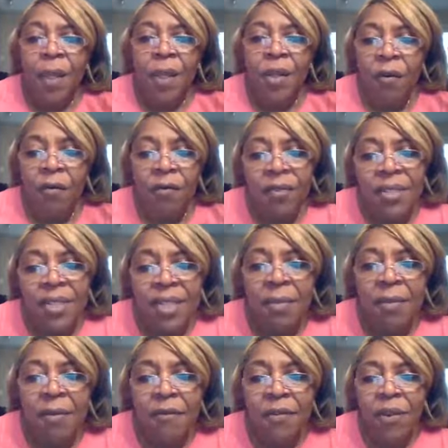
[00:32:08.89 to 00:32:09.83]
you know, for
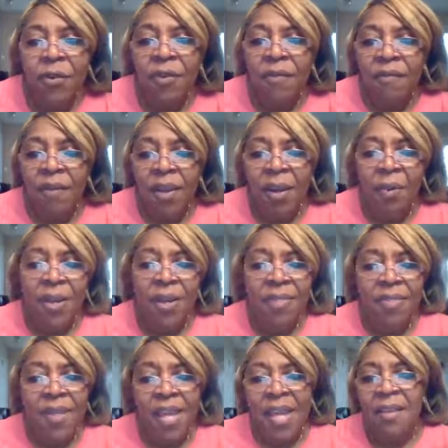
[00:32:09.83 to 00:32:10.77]
some of you, the
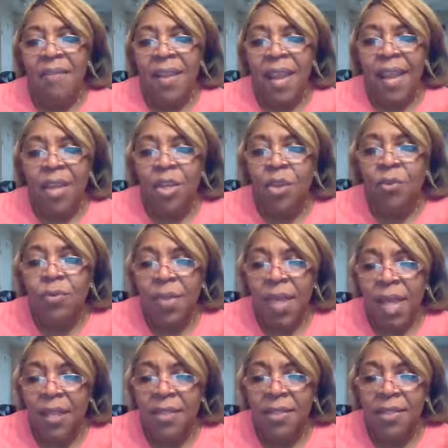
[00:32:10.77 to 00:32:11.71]
very thing that you
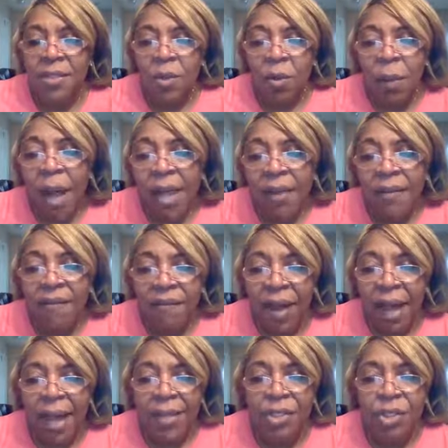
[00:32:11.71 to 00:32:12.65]
think
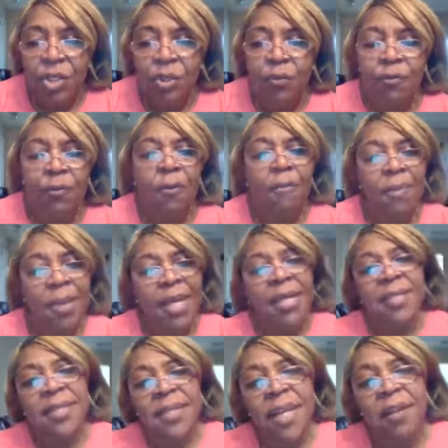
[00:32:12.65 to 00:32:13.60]
disqualifies you from
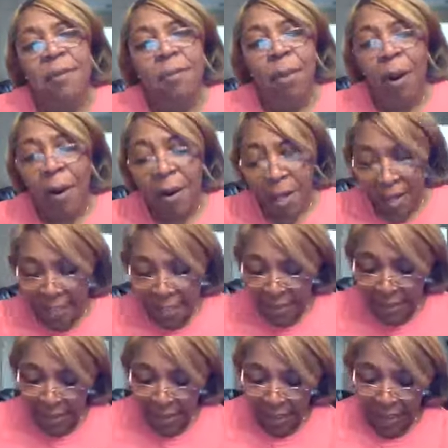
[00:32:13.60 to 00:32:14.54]
being set apart
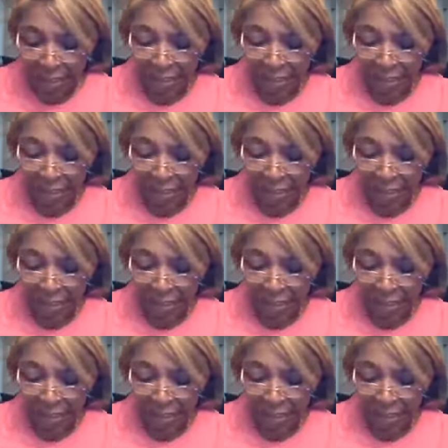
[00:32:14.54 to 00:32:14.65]
is